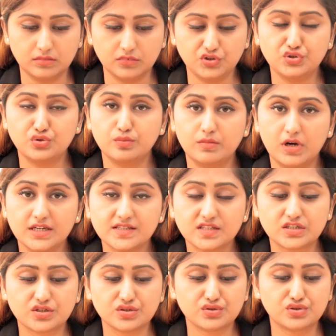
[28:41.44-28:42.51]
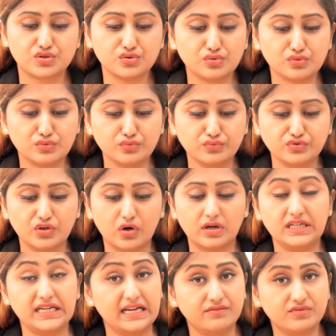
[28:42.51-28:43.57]
You must do your
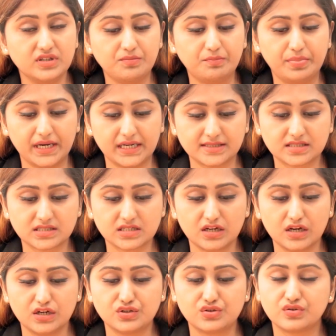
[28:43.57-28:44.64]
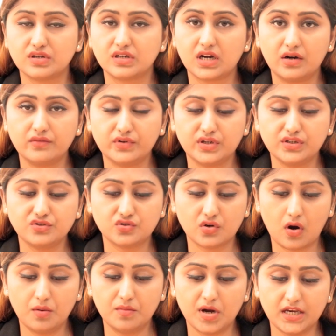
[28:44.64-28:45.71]
level best to recover
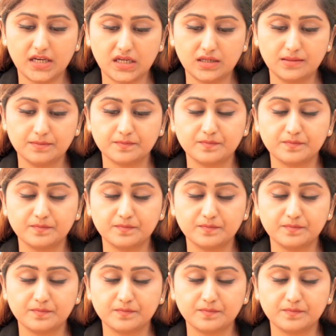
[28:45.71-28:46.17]
your money